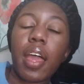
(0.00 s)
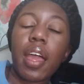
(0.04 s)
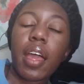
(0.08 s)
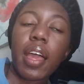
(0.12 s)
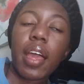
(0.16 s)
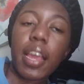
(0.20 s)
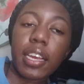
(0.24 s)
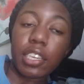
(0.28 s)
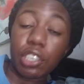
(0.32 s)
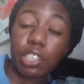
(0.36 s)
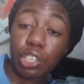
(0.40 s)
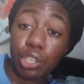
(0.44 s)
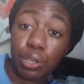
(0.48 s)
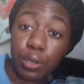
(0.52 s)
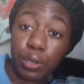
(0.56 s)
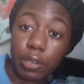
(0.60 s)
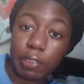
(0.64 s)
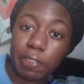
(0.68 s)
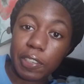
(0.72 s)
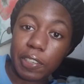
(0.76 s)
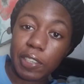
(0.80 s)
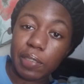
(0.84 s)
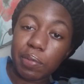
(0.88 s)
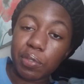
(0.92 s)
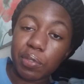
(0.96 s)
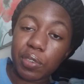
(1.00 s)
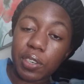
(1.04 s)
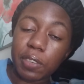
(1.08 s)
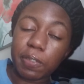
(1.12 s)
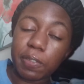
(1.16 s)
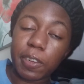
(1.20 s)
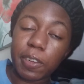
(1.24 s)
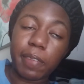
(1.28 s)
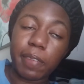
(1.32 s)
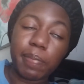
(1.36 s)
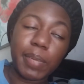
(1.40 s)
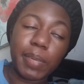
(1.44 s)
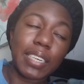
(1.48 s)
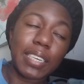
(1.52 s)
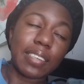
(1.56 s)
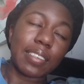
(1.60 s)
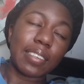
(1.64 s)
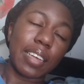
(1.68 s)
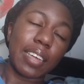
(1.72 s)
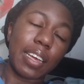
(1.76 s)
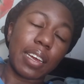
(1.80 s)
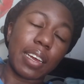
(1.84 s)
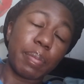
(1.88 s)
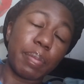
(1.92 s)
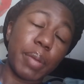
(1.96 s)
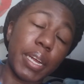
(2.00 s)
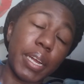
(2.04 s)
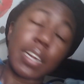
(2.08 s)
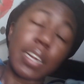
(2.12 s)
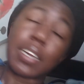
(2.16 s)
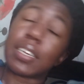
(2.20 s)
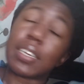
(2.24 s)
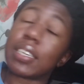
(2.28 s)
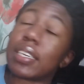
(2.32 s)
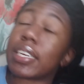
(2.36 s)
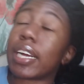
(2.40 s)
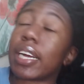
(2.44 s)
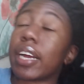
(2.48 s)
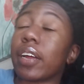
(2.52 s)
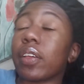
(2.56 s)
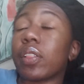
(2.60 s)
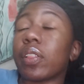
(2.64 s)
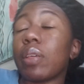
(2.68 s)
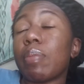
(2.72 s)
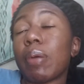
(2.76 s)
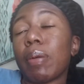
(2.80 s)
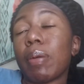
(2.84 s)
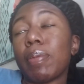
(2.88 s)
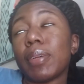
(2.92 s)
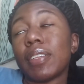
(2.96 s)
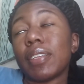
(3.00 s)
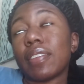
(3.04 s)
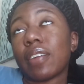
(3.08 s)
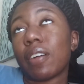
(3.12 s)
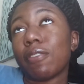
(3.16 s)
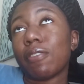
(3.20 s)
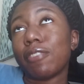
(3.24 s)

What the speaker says: a short film, 3 to 5 minutes, animated entirely by myself,